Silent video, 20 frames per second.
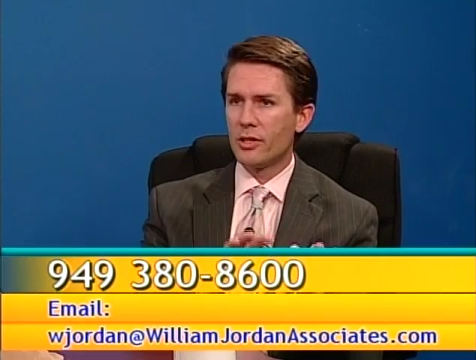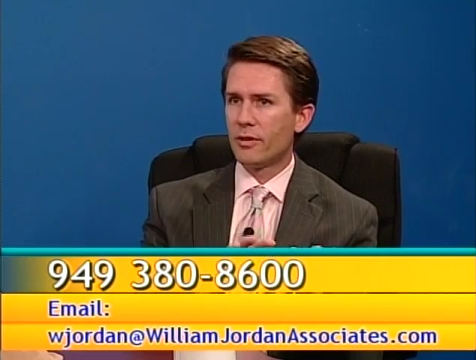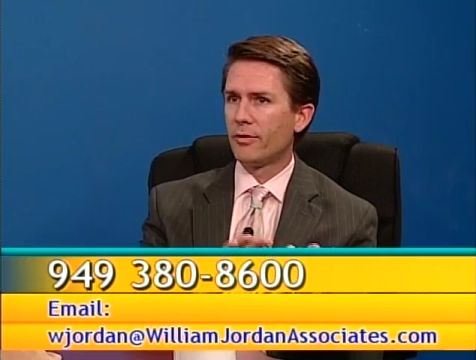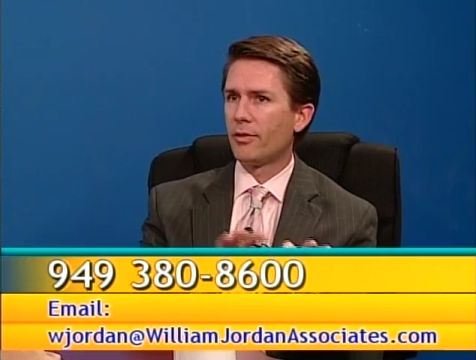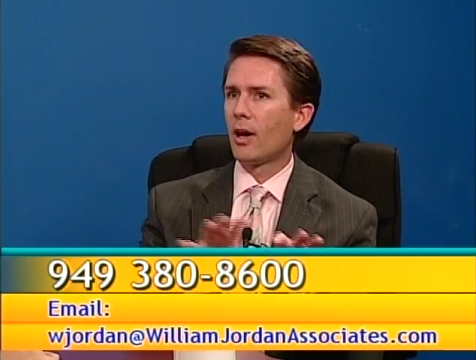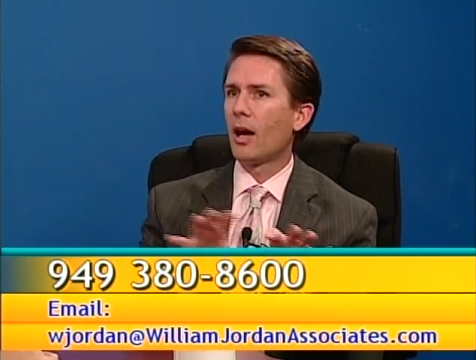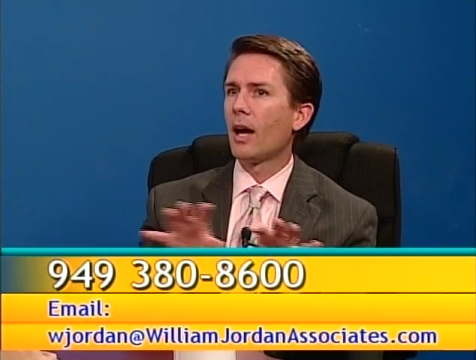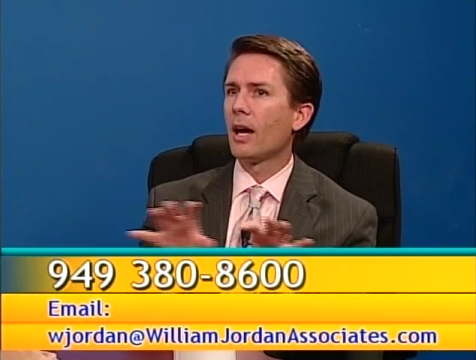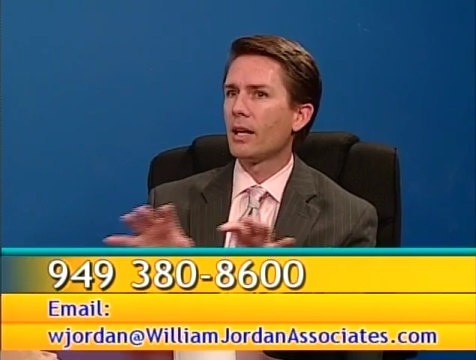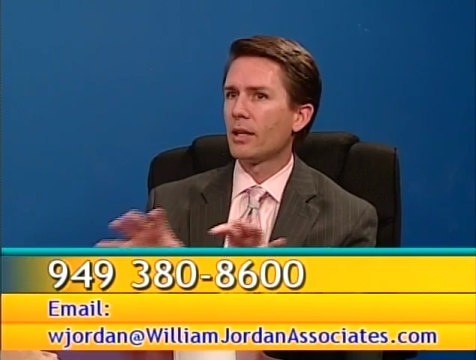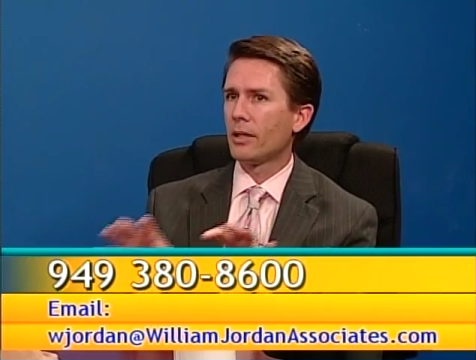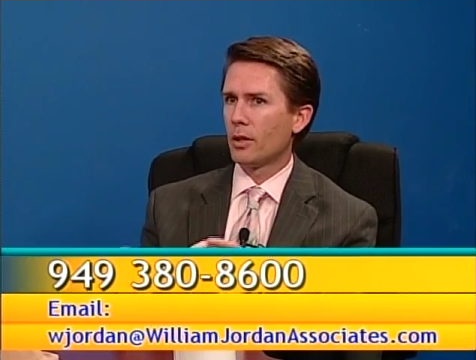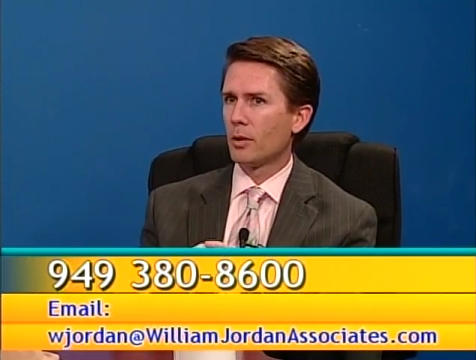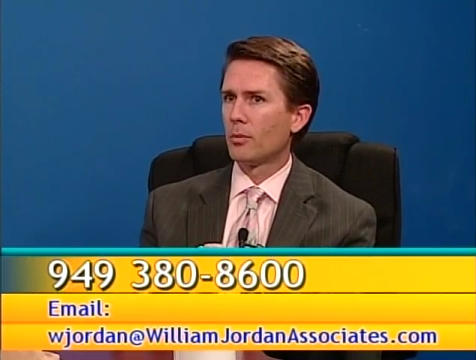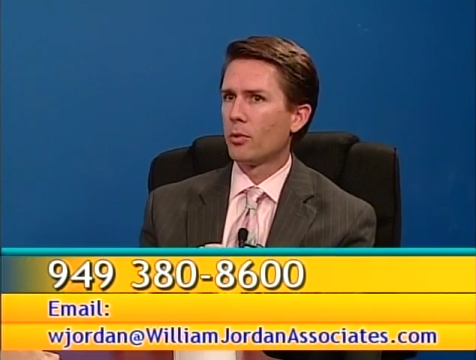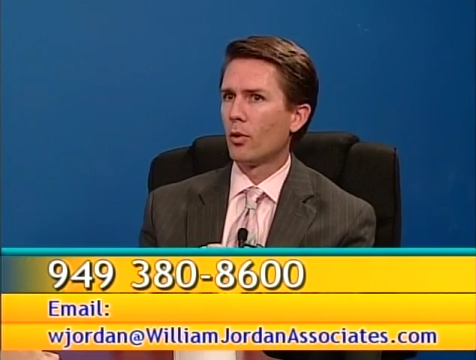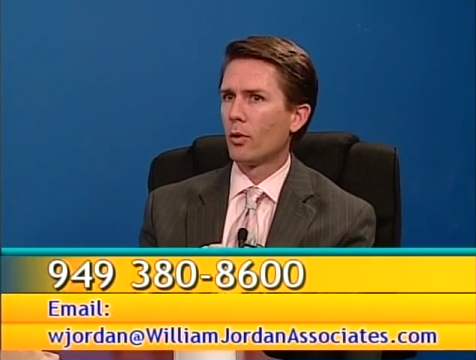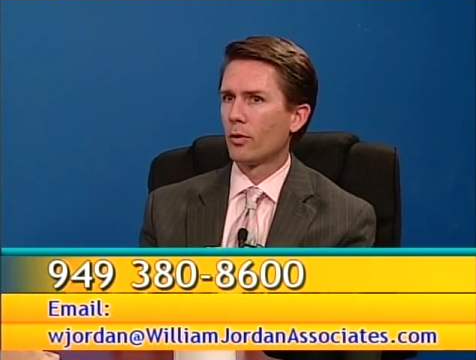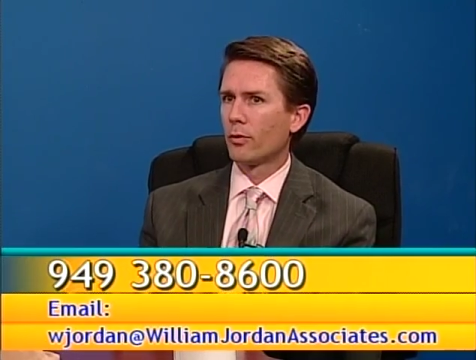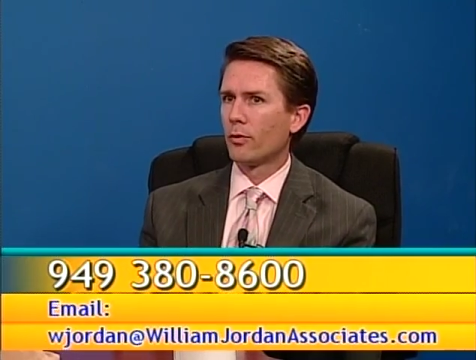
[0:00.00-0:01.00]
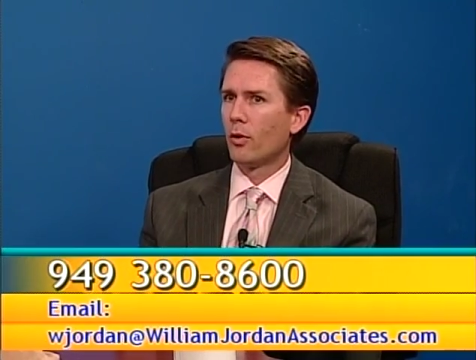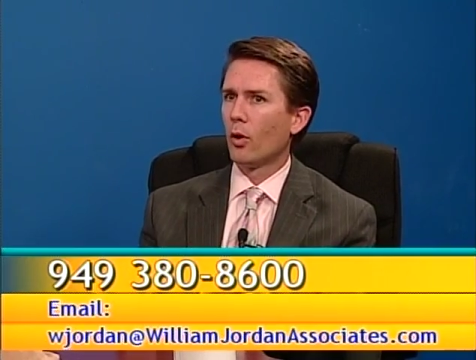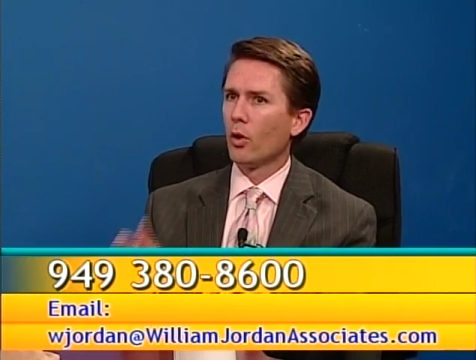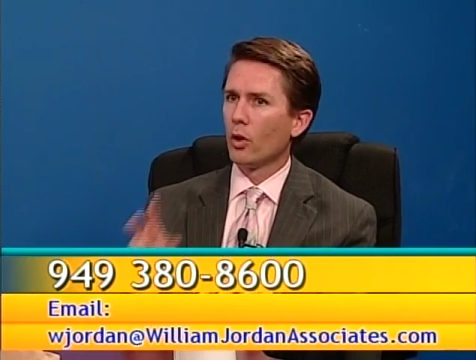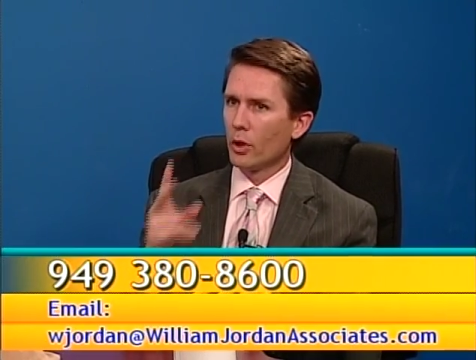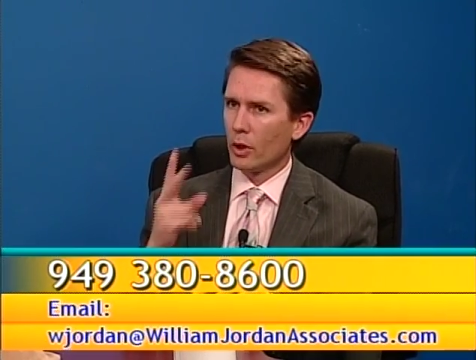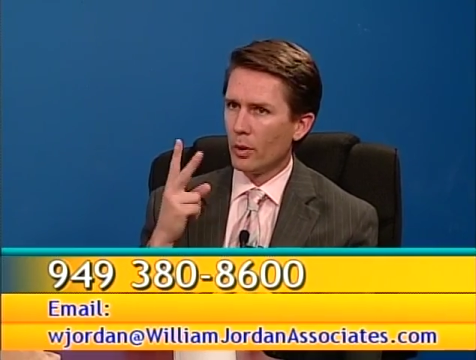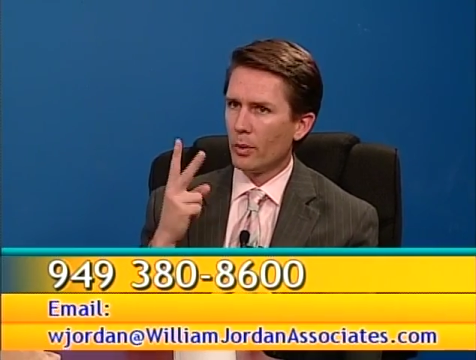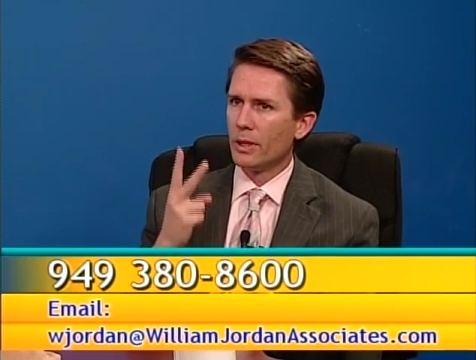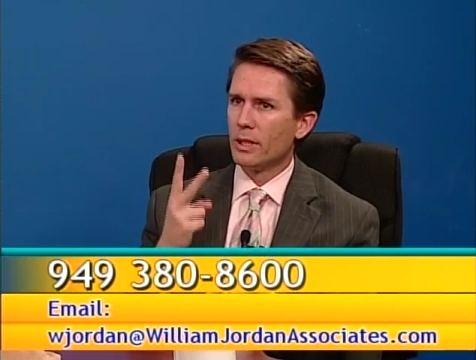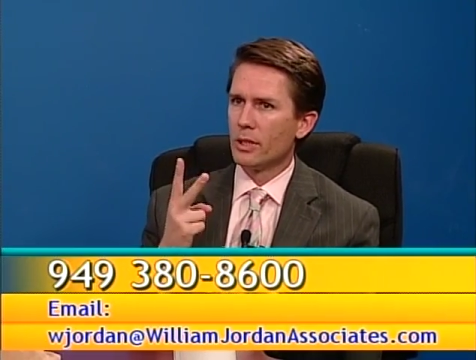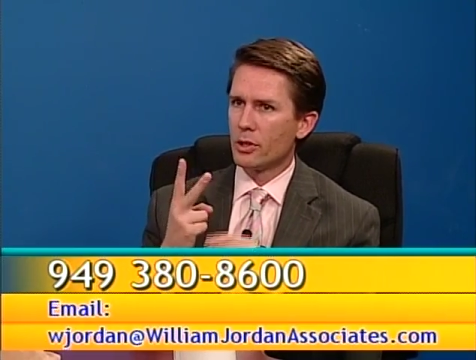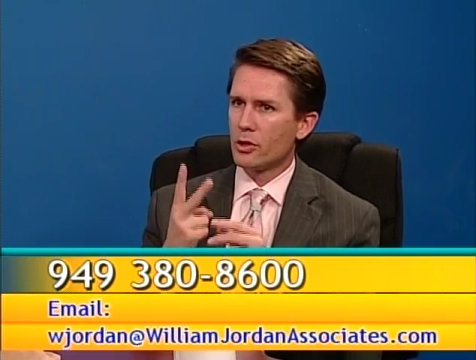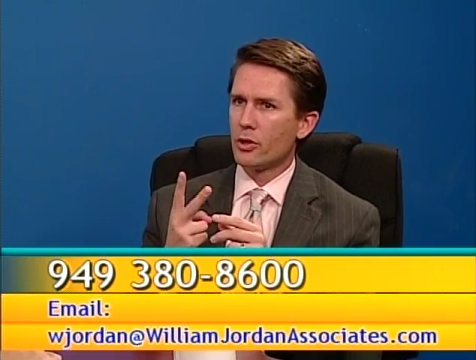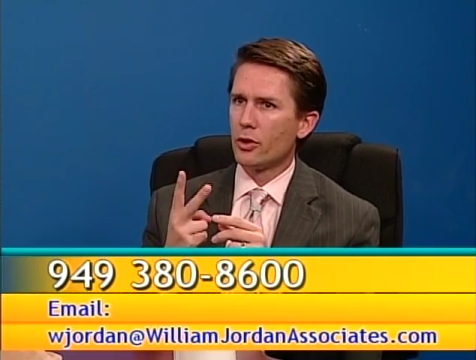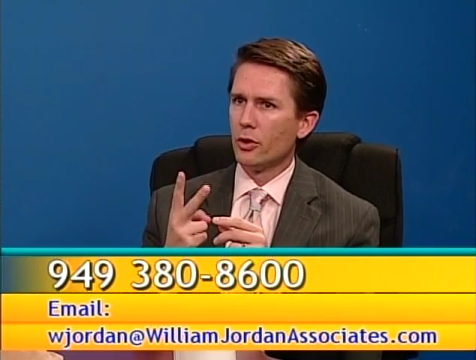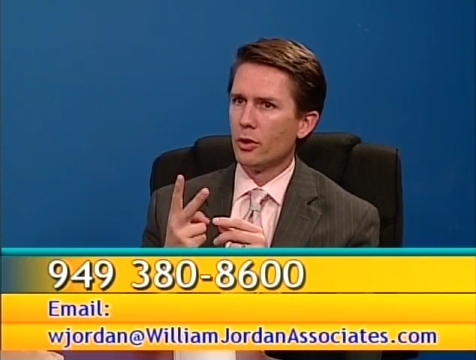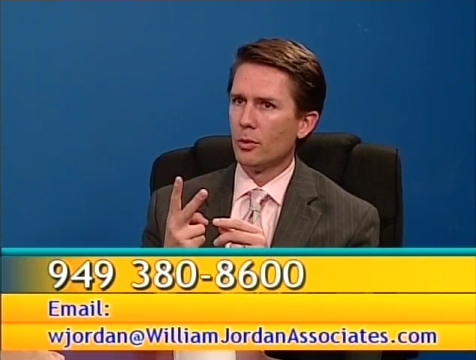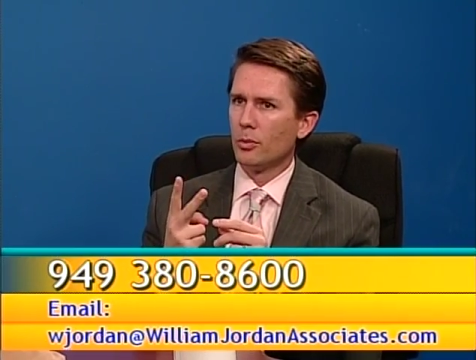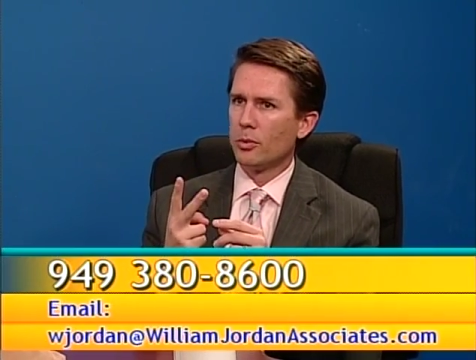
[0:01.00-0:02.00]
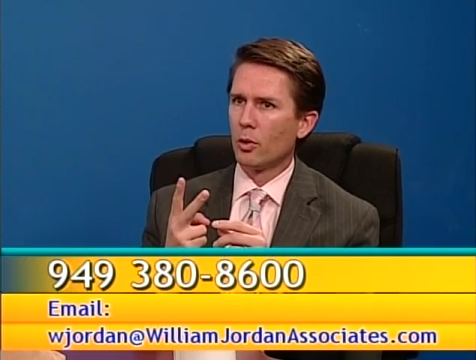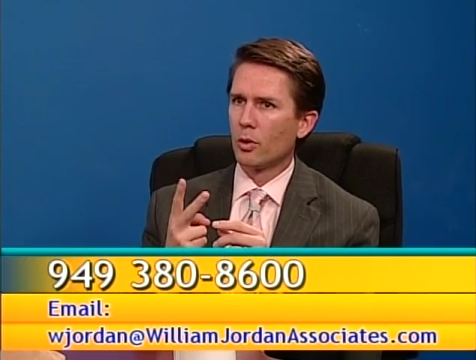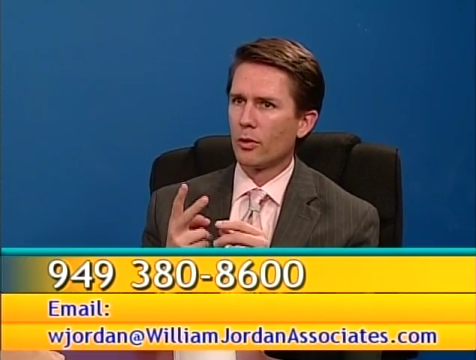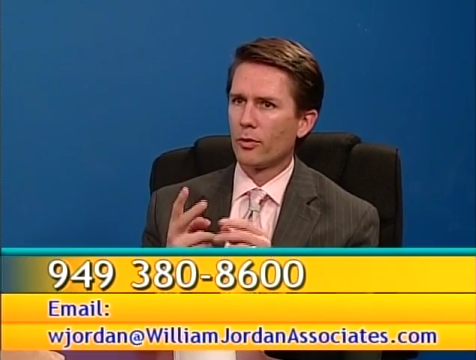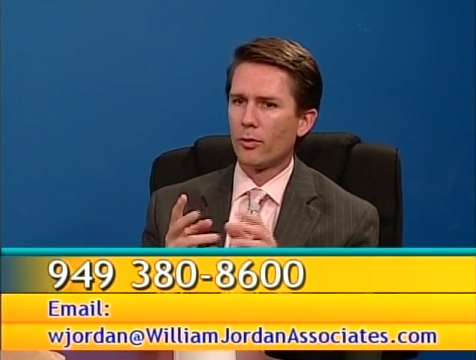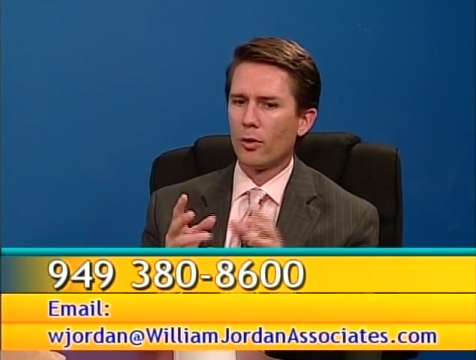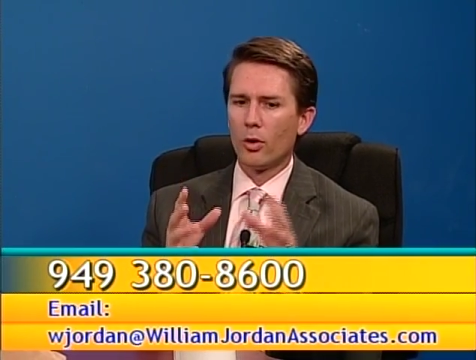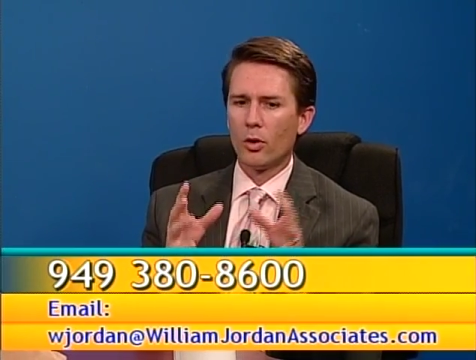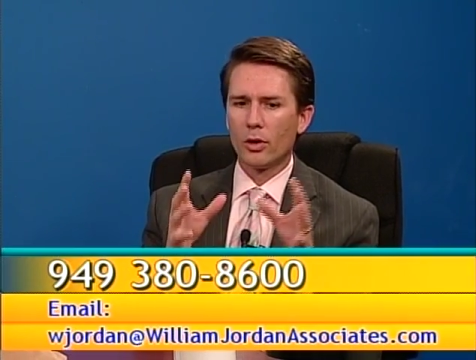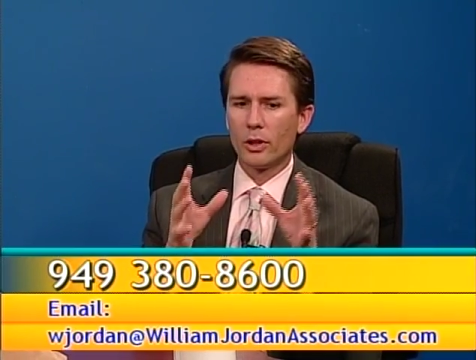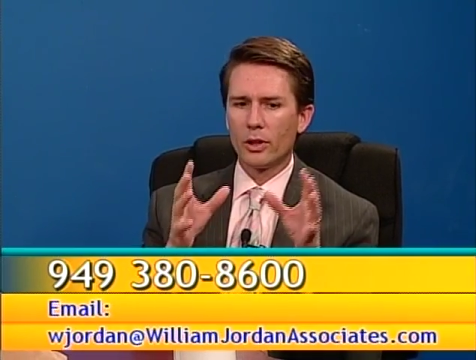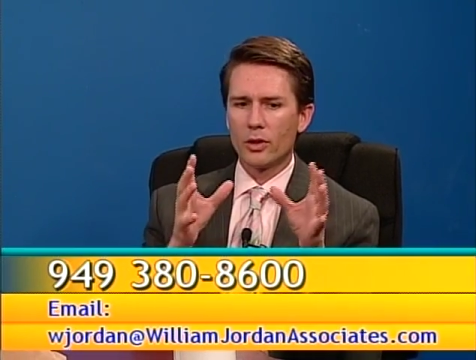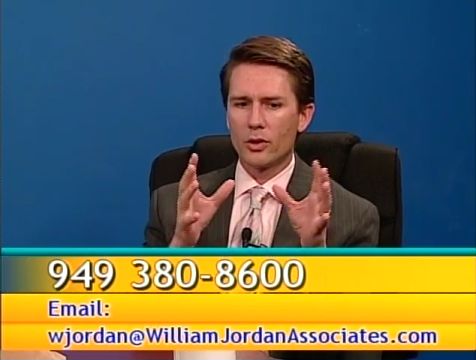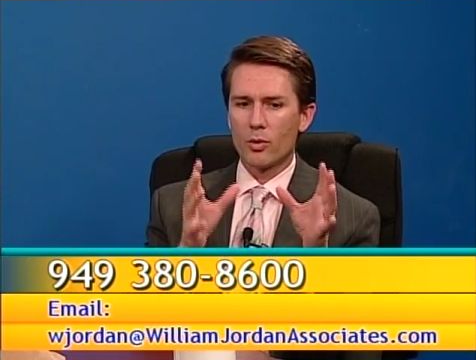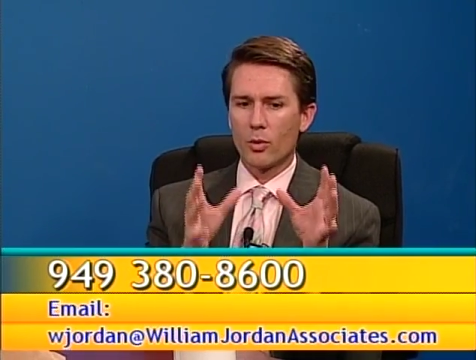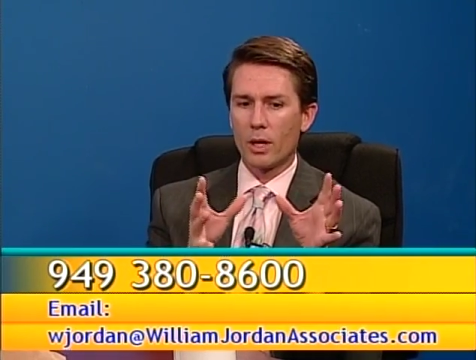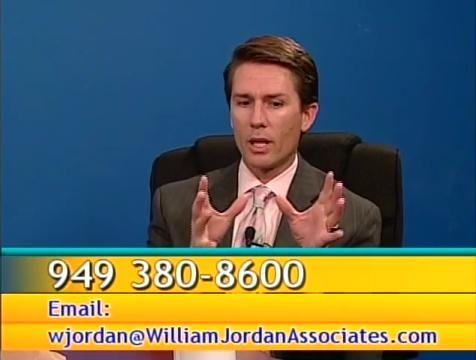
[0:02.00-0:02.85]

divide their portfolio into 2 portfolios,